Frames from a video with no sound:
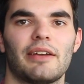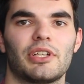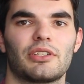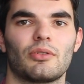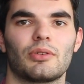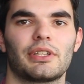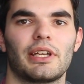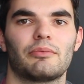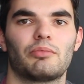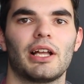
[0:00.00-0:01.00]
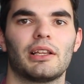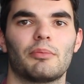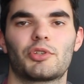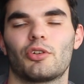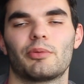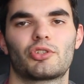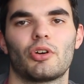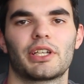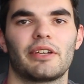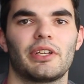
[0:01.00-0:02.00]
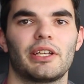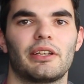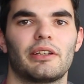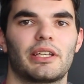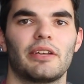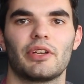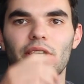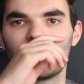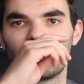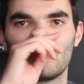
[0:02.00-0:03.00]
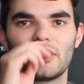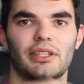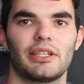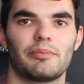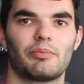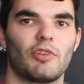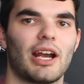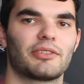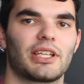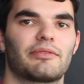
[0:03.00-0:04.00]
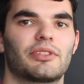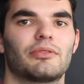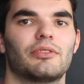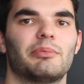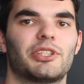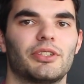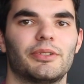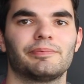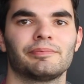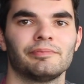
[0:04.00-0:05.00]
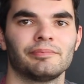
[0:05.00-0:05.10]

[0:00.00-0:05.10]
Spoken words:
gave it his all, and then, well, I'm sure he was trying to give it his all in the rounds after number two.